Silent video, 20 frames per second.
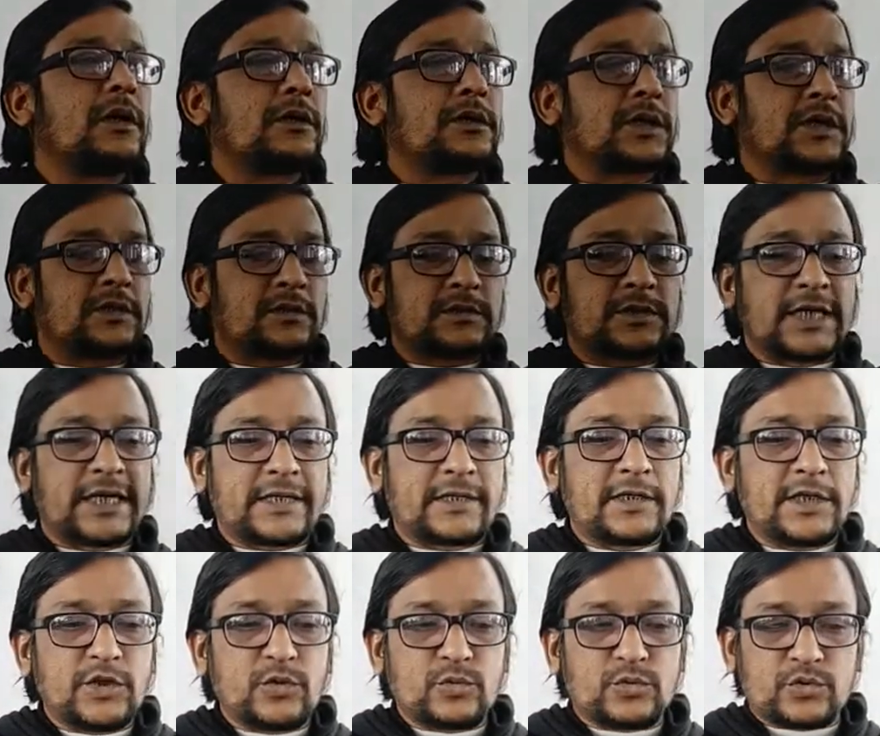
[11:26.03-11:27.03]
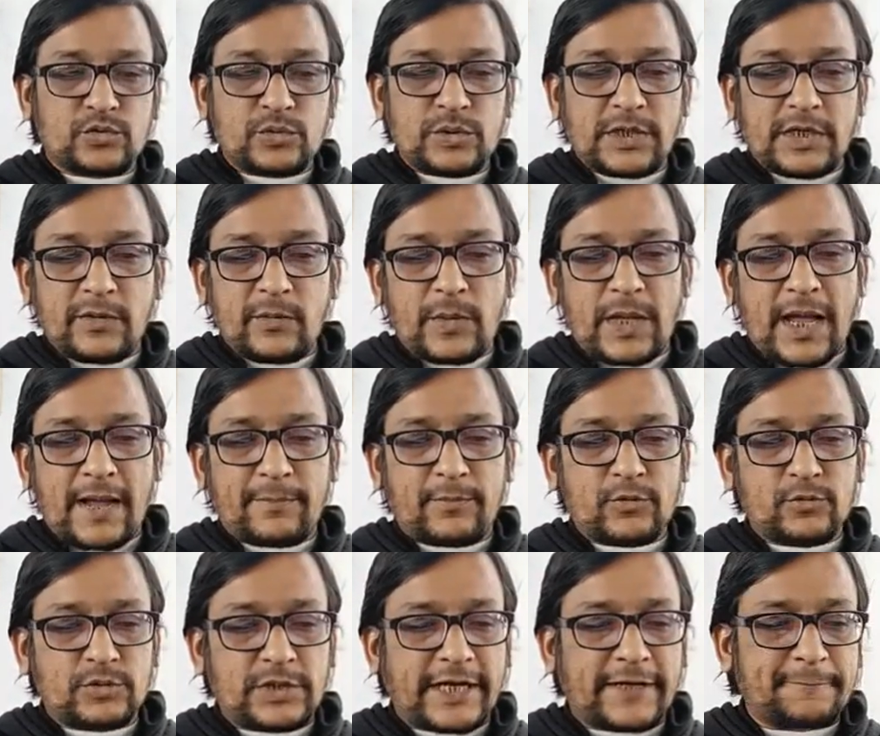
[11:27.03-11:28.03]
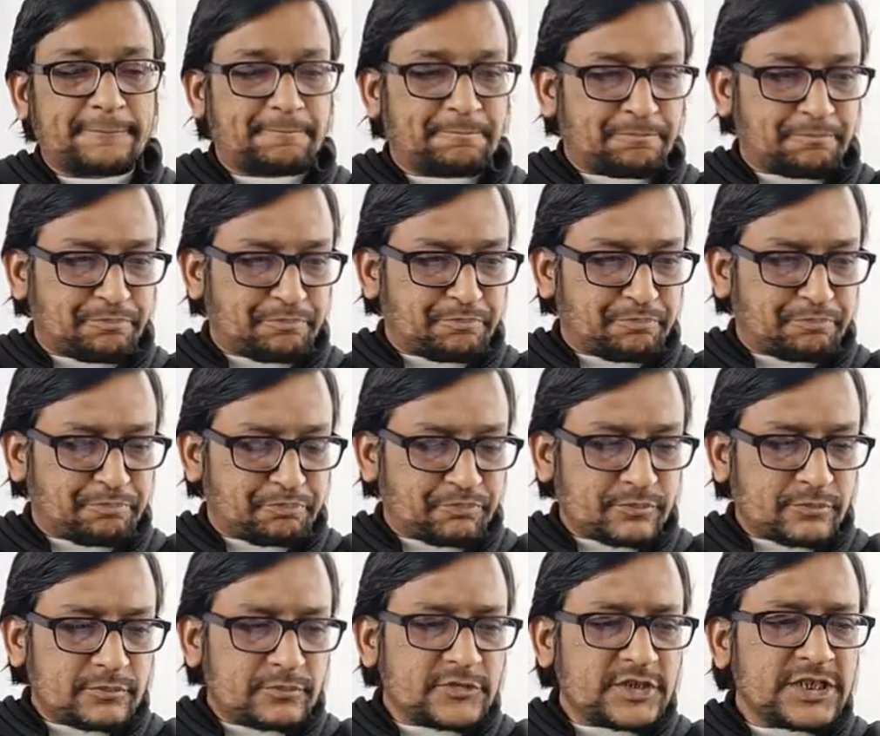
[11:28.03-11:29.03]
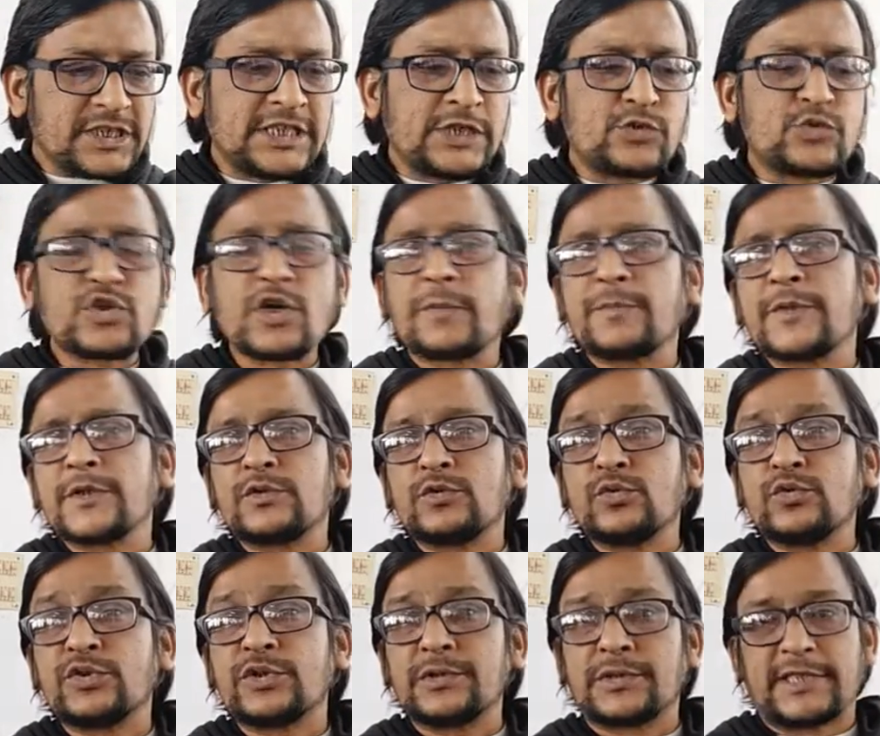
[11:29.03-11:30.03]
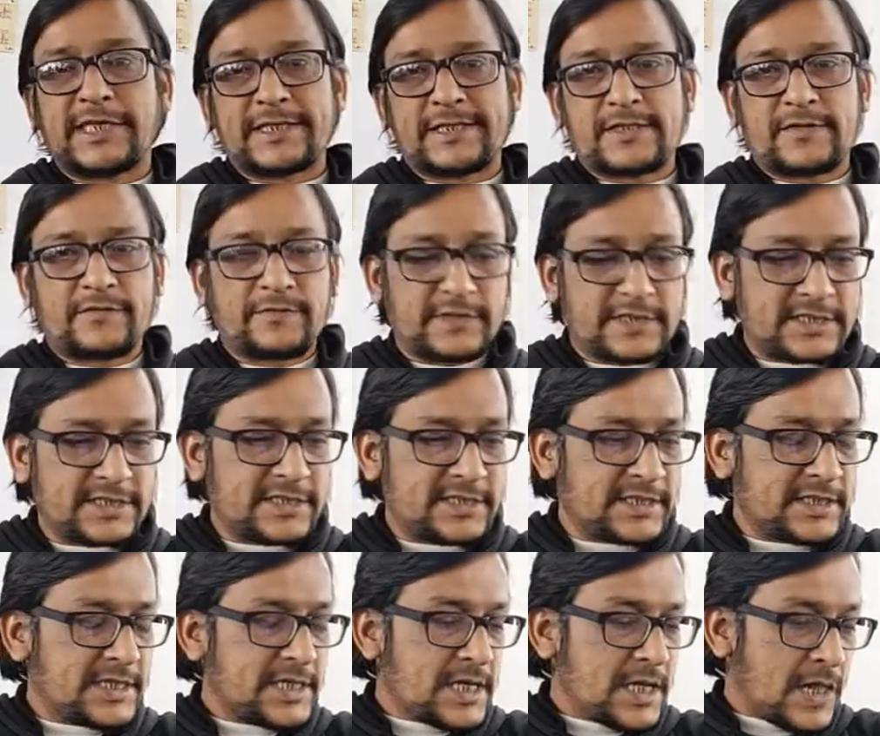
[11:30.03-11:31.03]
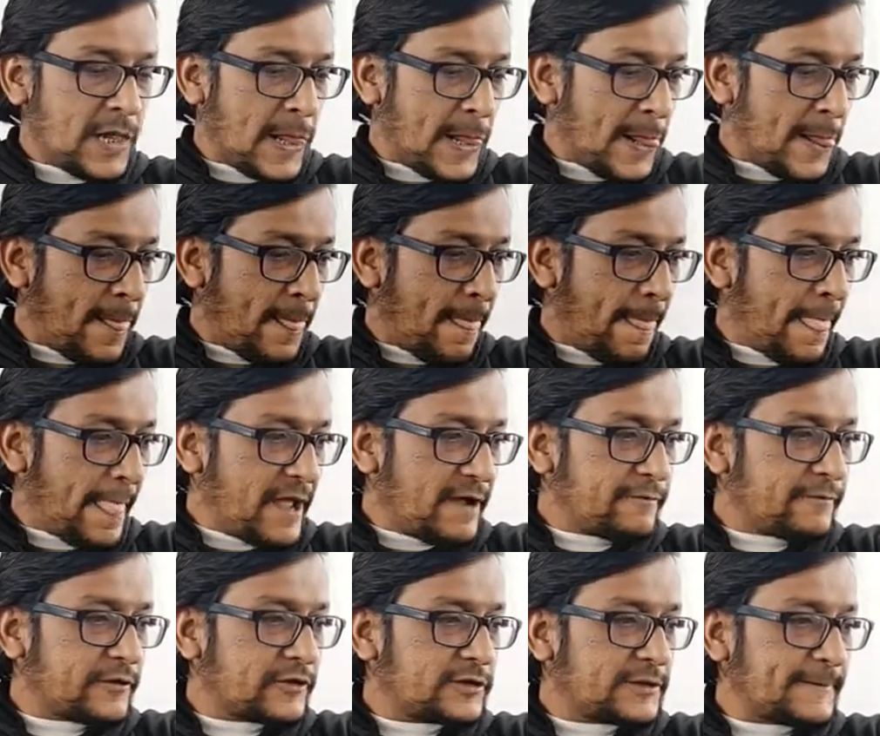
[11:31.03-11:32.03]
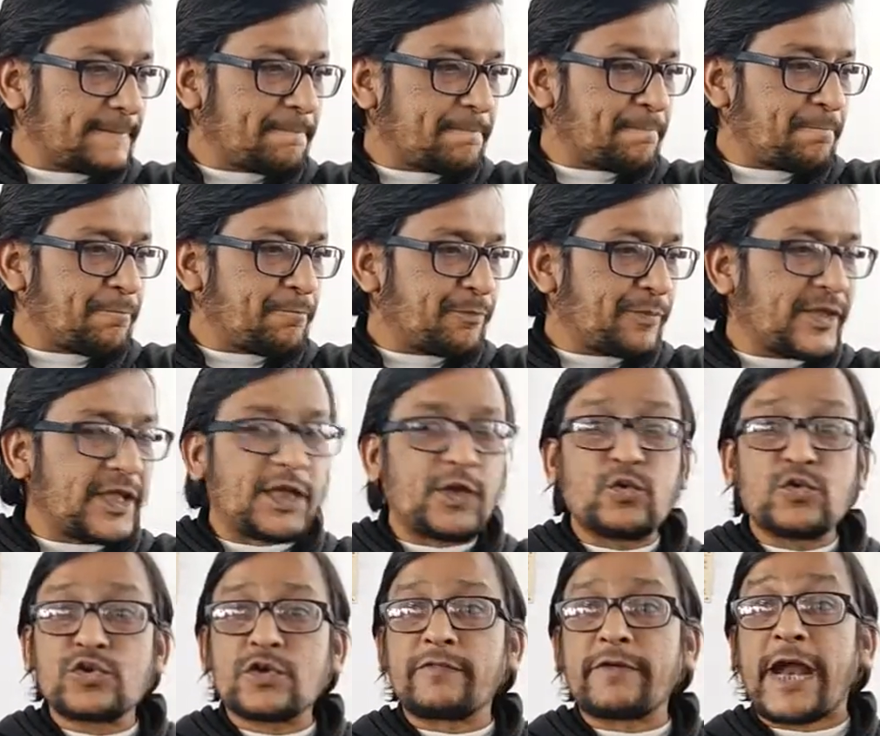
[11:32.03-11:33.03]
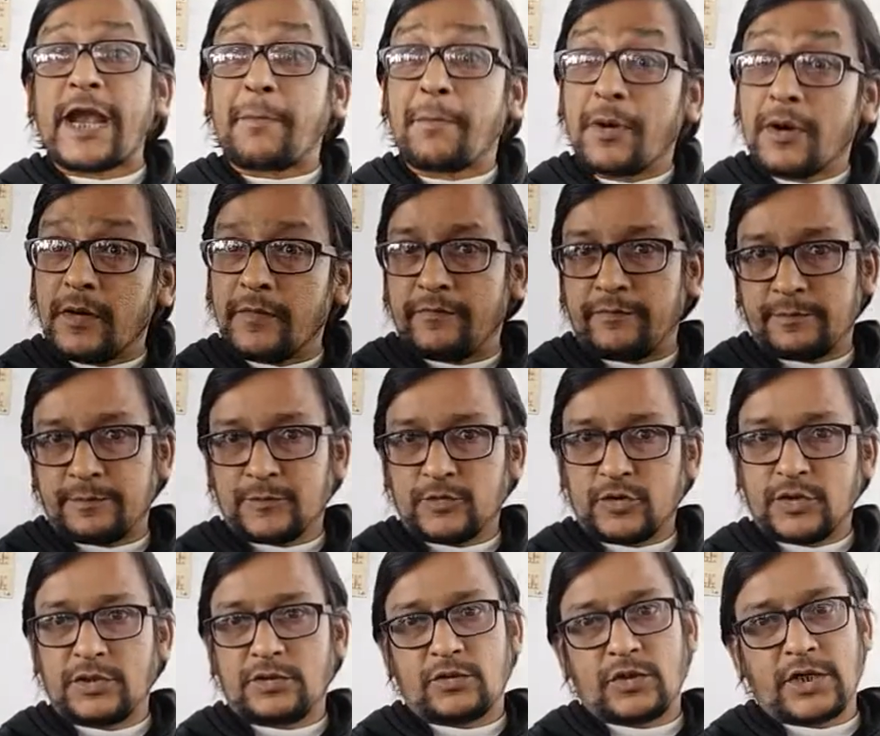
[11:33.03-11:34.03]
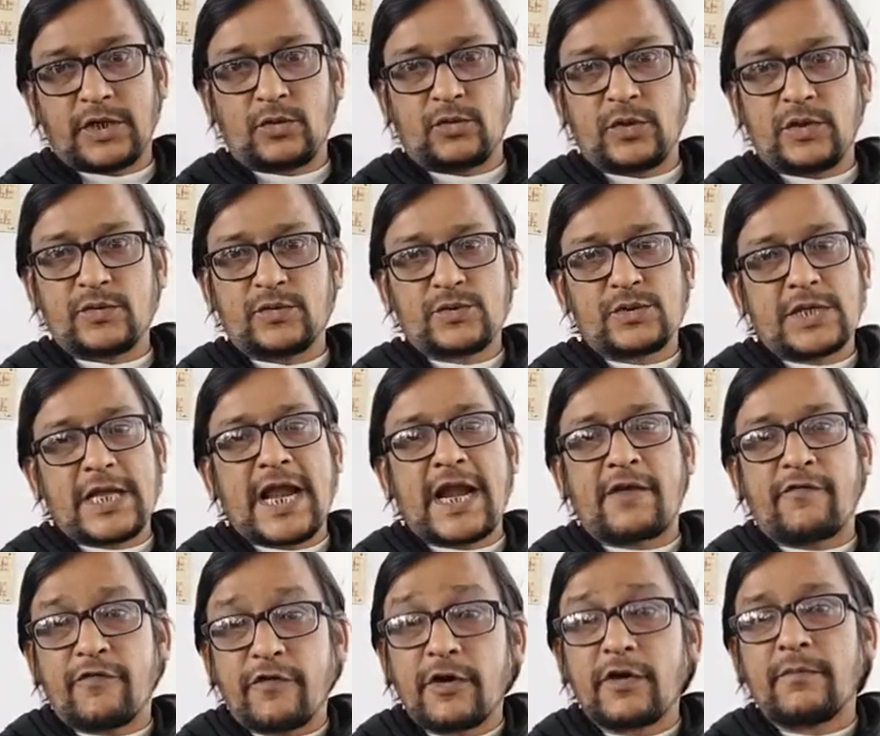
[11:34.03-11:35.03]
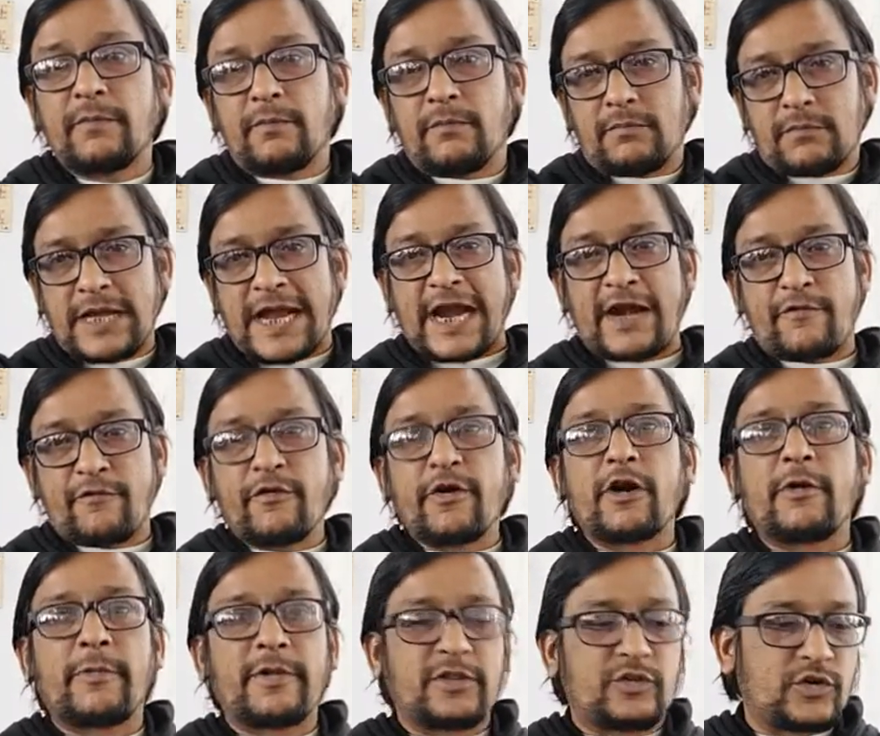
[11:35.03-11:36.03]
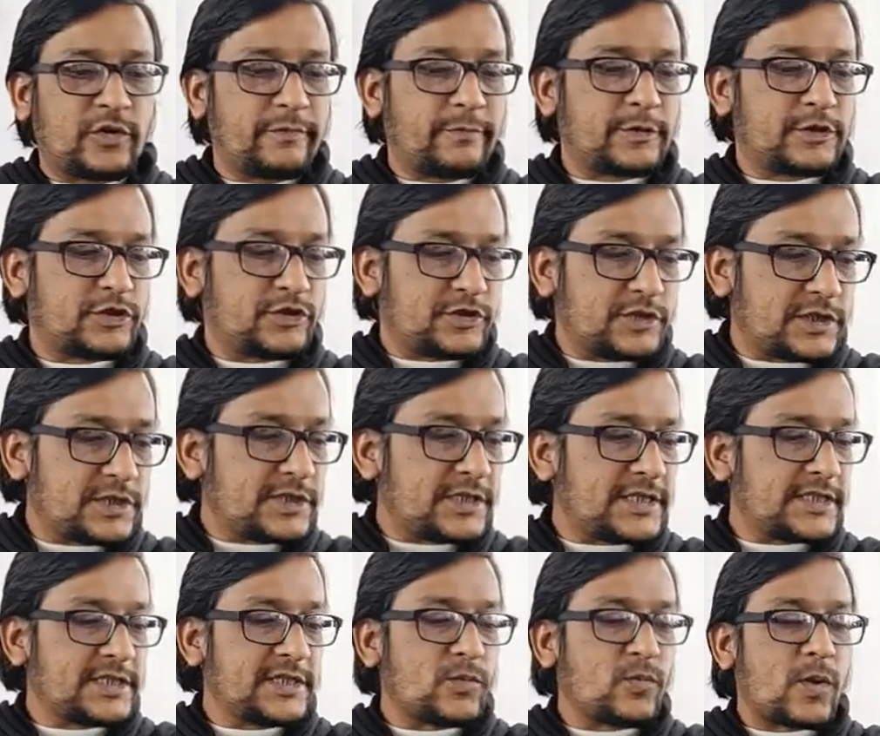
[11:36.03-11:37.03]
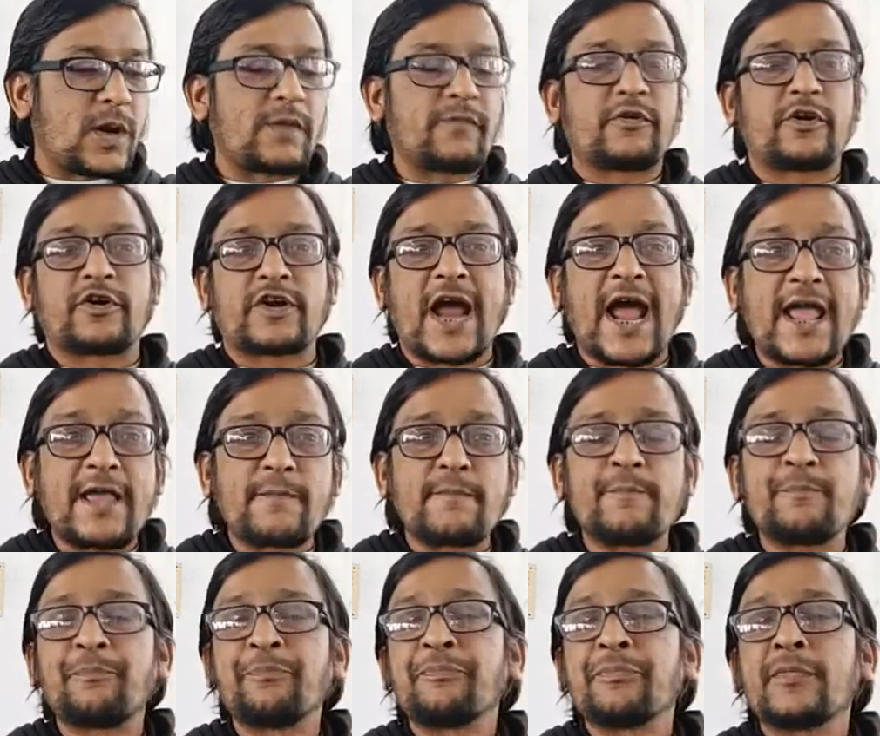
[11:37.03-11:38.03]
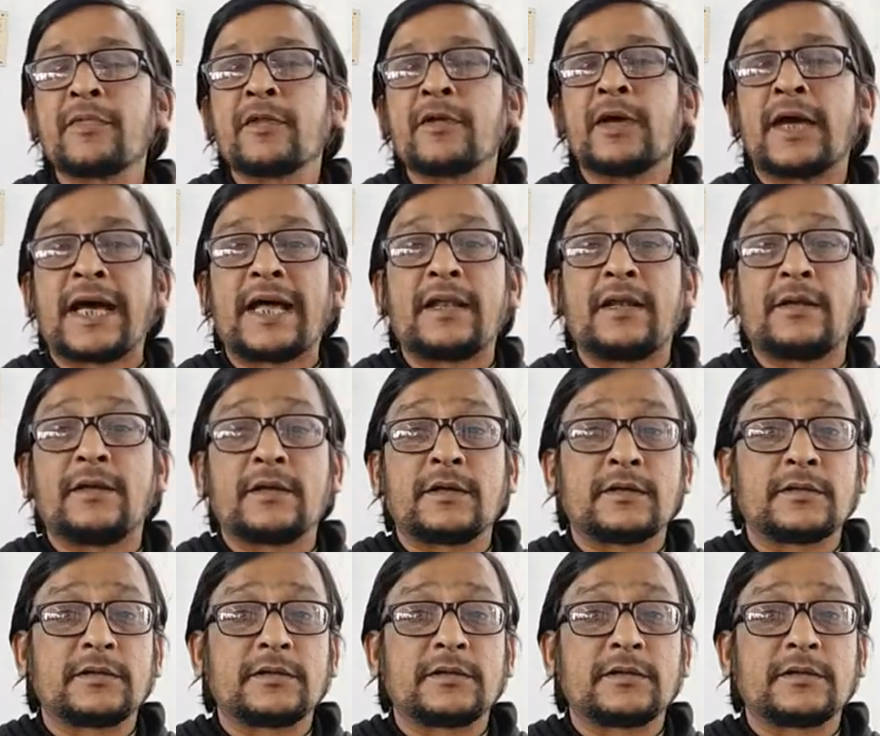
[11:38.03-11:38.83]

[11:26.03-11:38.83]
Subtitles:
there are certain use. We have to take use of the three things. First, the use of adverb. What we use adverb in three positions. There is the one for time, and